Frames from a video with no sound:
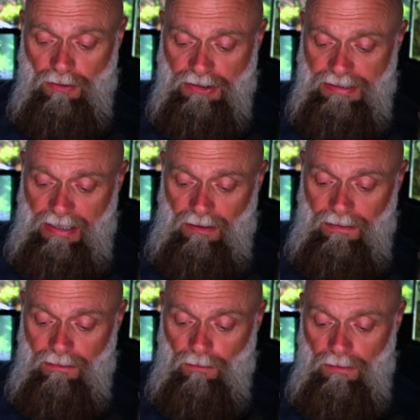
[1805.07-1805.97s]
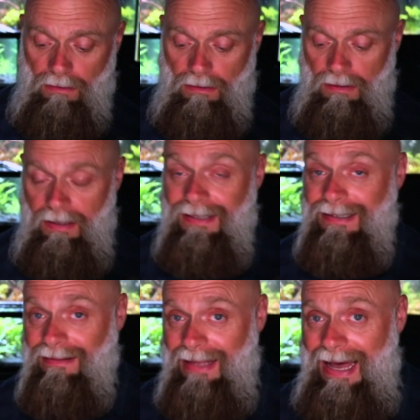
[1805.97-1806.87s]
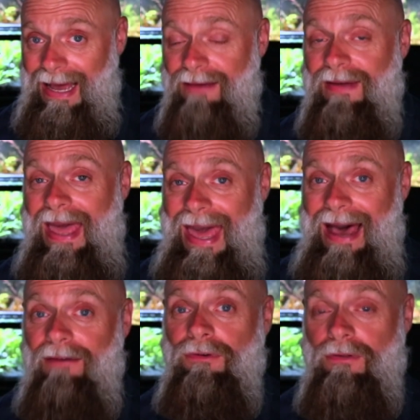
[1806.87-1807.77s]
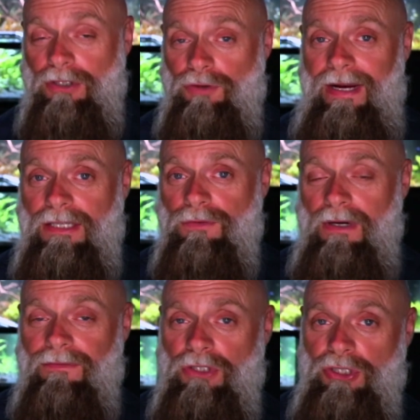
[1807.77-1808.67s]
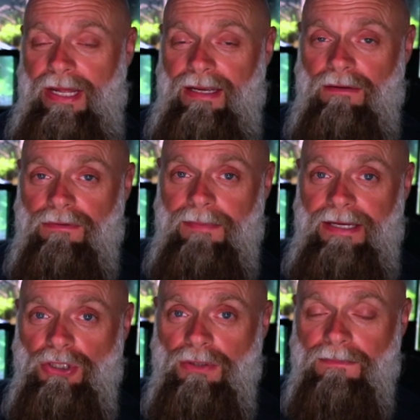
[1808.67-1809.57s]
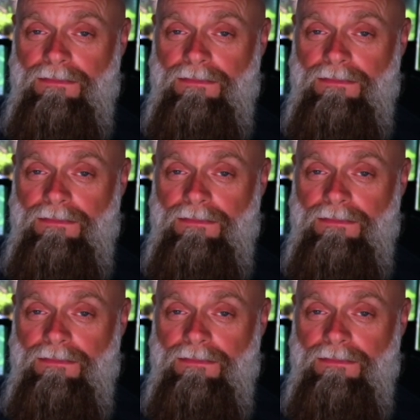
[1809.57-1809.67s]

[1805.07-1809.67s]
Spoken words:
cell is alive after the transfer of the genetic information.